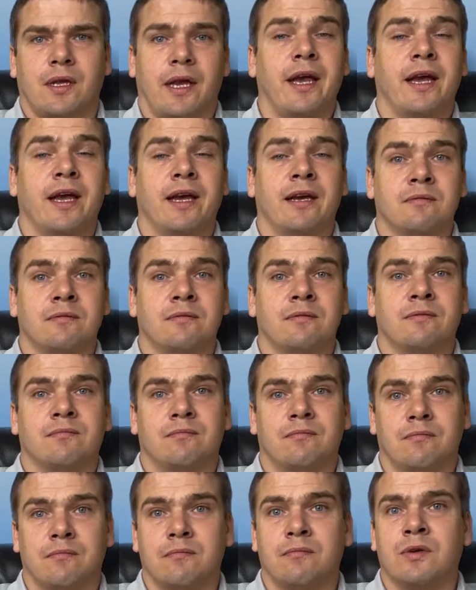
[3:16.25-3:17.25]

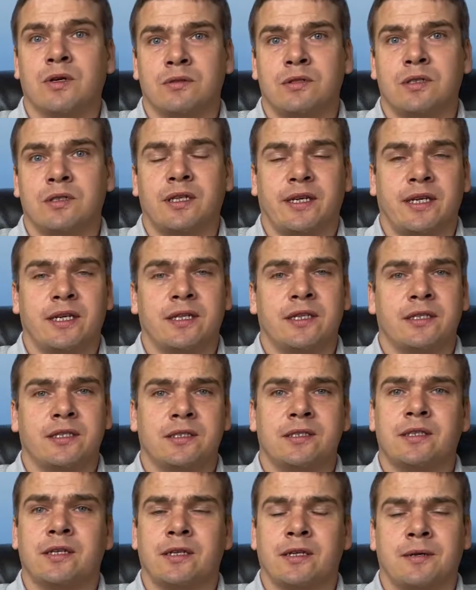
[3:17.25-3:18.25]
And mostly, and
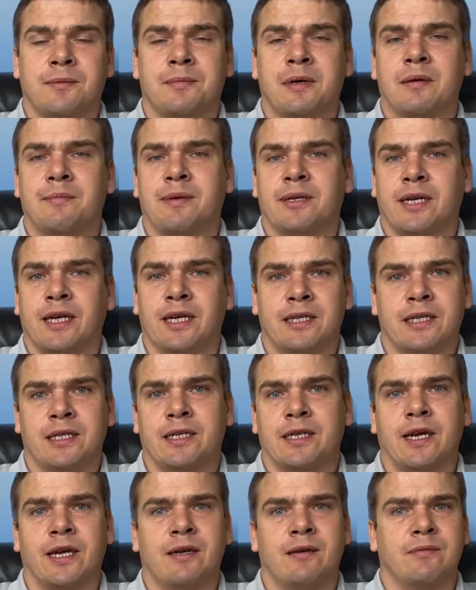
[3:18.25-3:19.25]
this is going to come up again
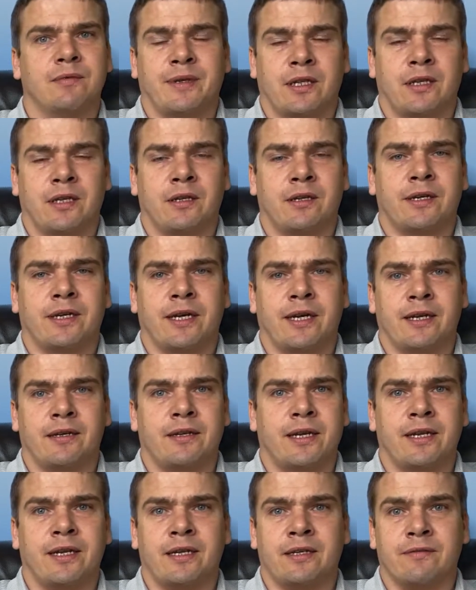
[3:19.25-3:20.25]
and again when we look
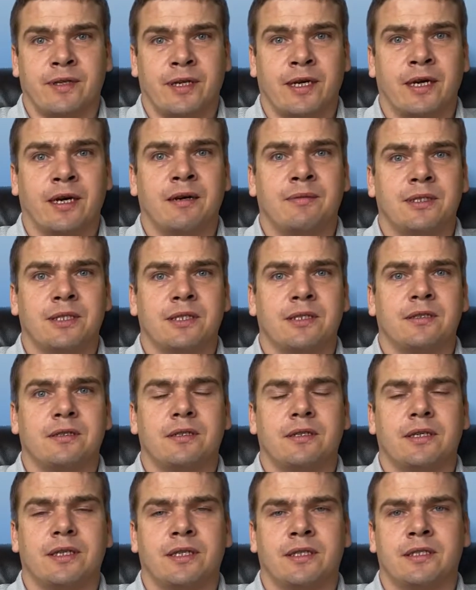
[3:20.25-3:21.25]
at any of the
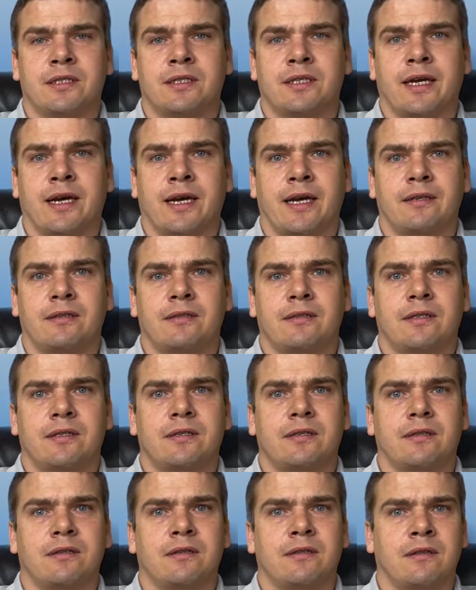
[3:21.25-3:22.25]
options, is that
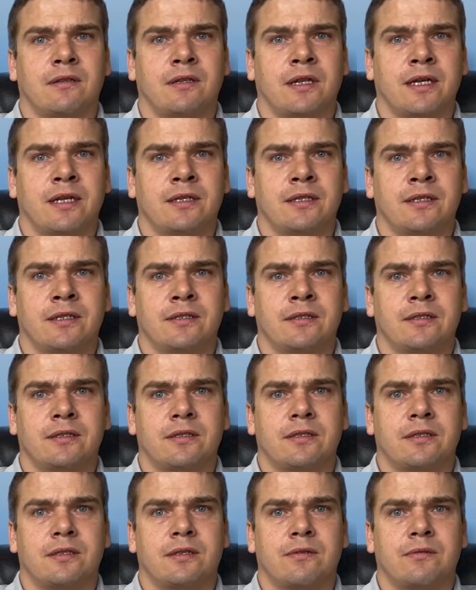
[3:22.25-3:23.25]

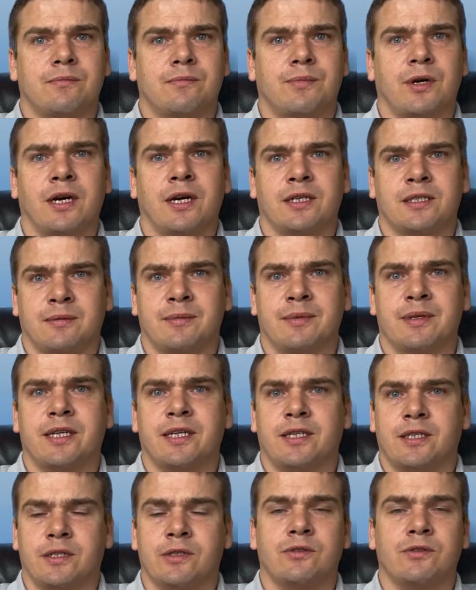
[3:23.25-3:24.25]
London's
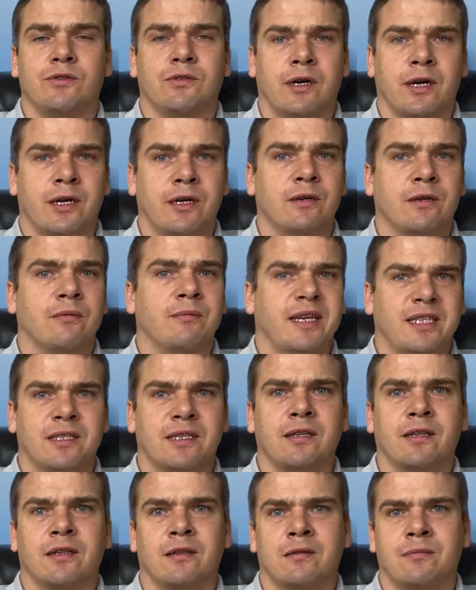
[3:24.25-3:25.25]
proximity to Toronto
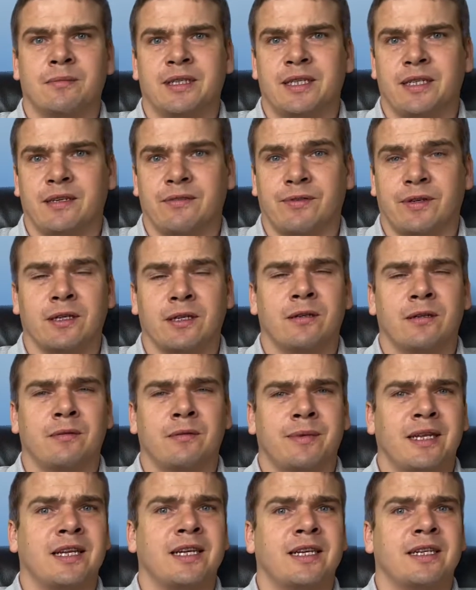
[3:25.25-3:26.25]
makes it a little bit different, a
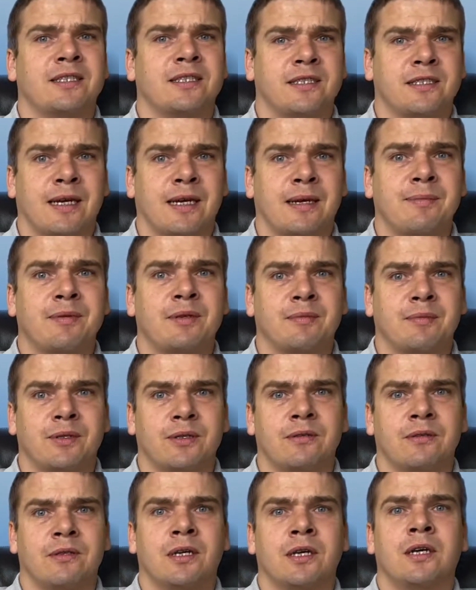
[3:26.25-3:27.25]
little bit less
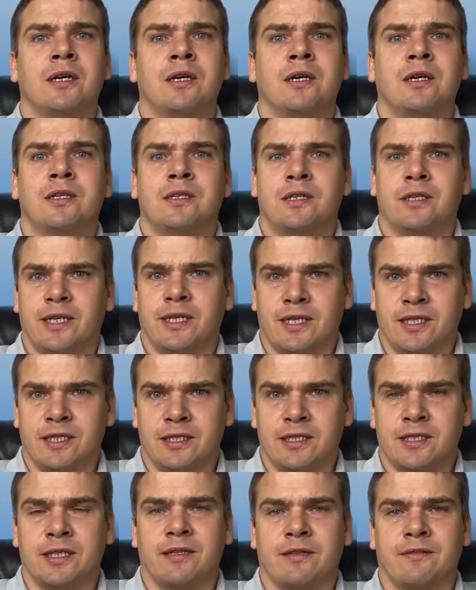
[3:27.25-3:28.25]
susceptible to
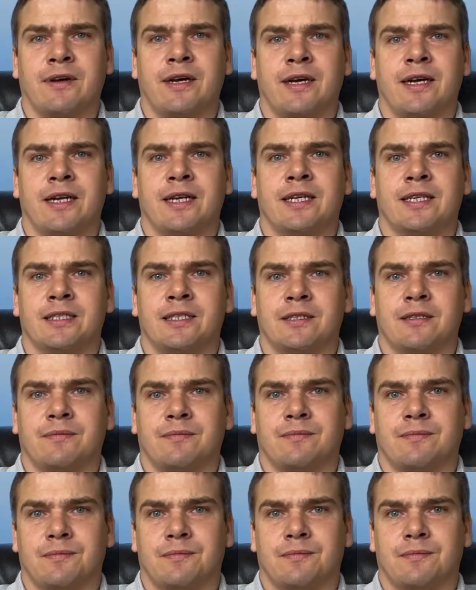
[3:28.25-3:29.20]
changes in the financing.